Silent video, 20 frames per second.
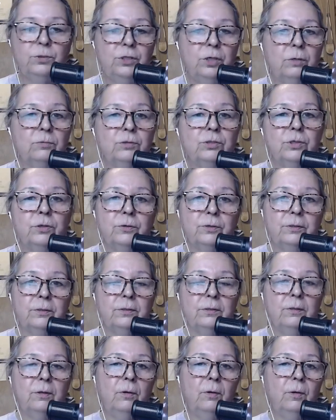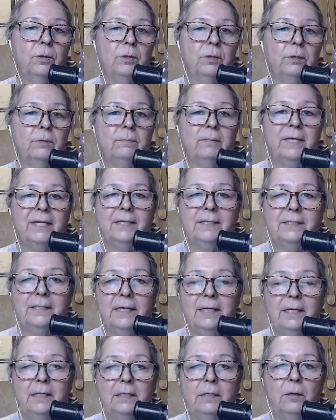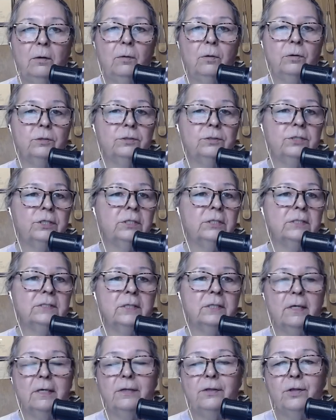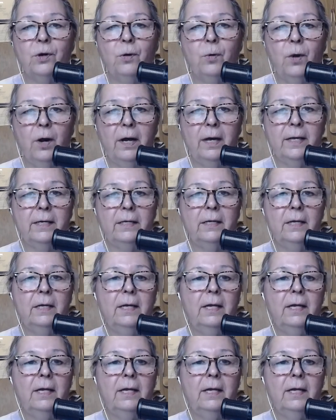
journal or meditate or just sit in the quiet